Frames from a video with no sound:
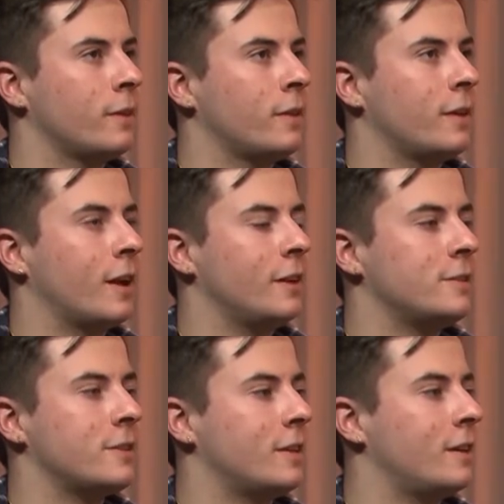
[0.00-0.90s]
the guy
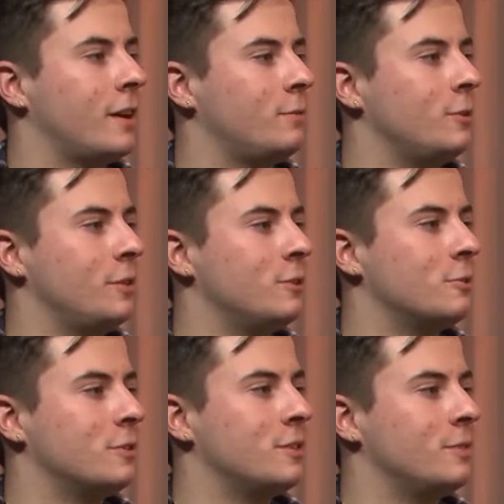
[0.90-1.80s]
just said, I have no
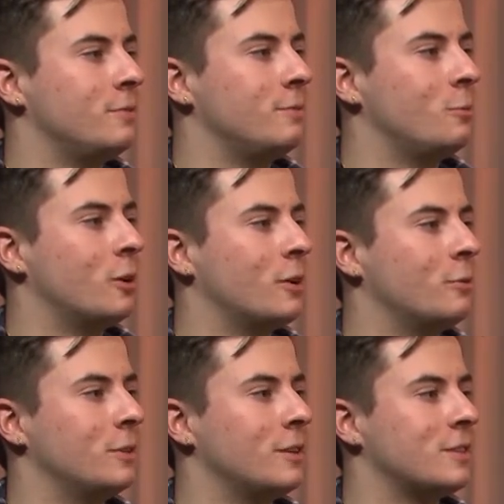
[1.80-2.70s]
interest in working
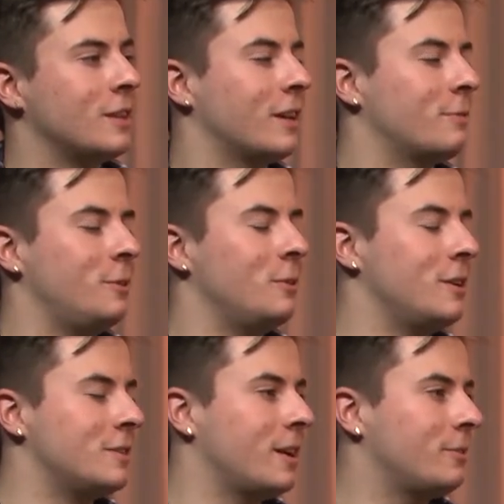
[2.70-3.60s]
with this. Like a few
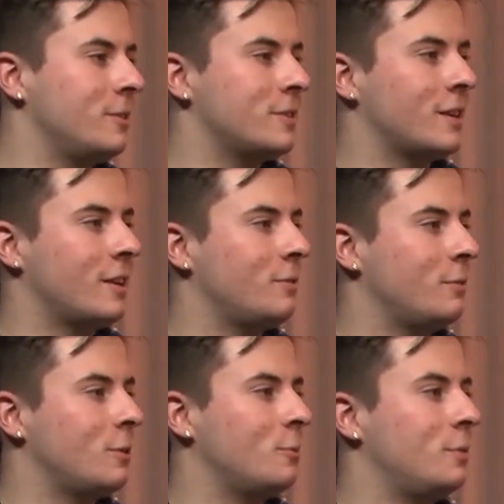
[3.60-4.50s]
days after, he said, I haven't
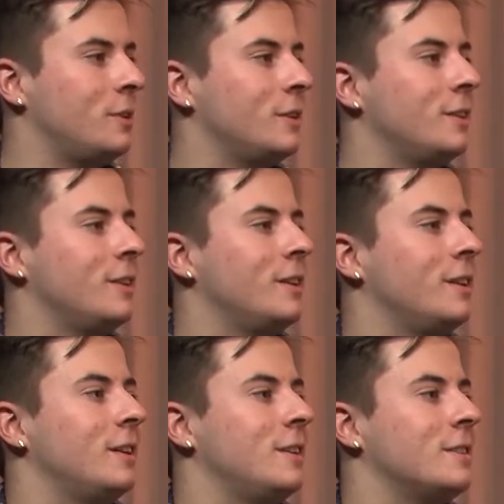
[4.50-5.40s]
even opened it.
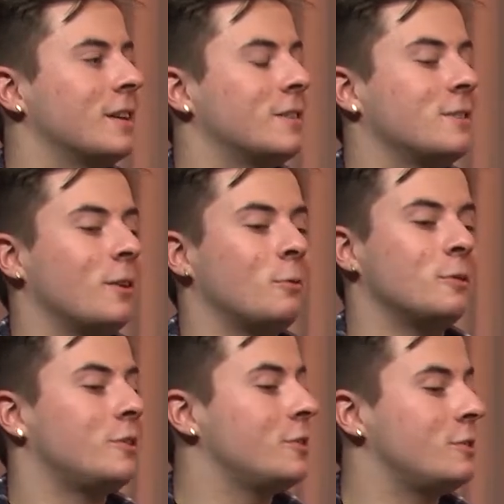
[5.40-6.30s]
He's like, so I won't
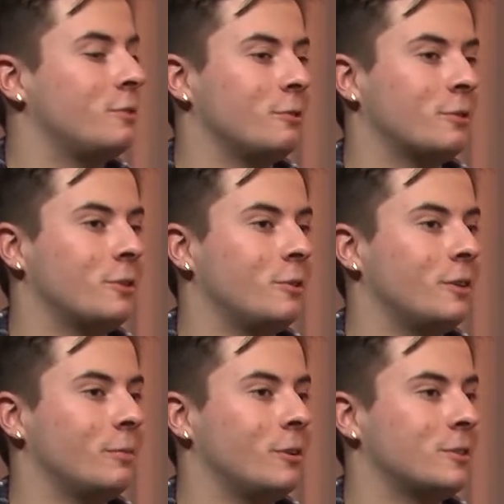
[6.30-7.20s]
charge you for the
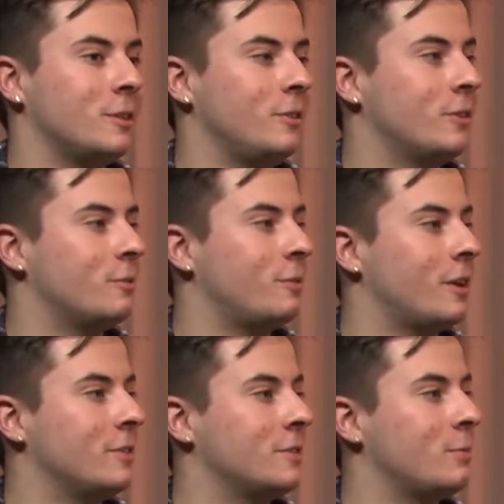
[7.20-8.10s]
recording. I'll send you all the
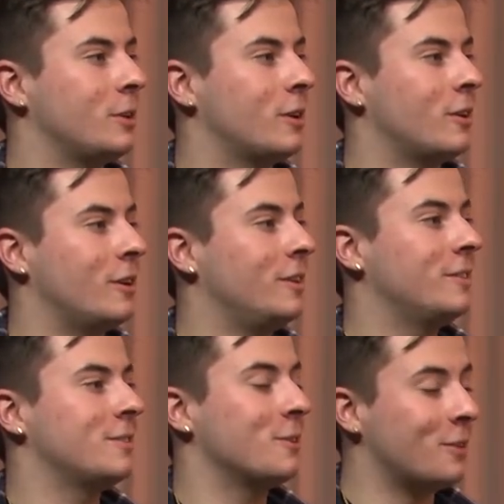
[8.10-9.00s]
files. And I'm like, all right.
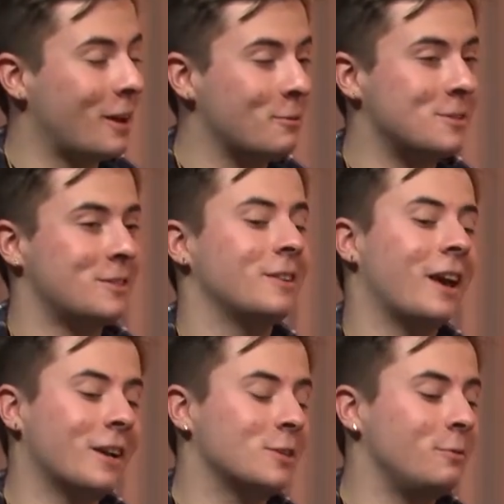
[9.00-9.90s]
So that was
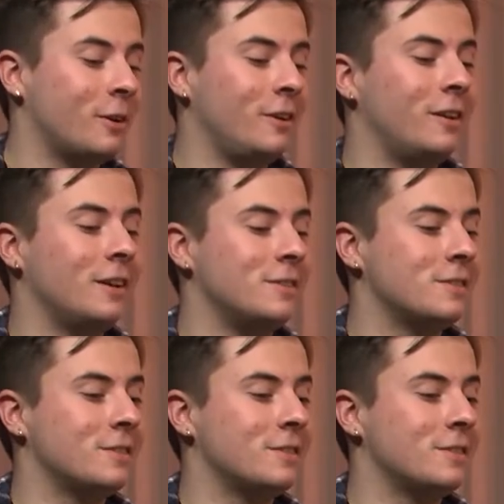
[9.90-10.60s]
actually very nice.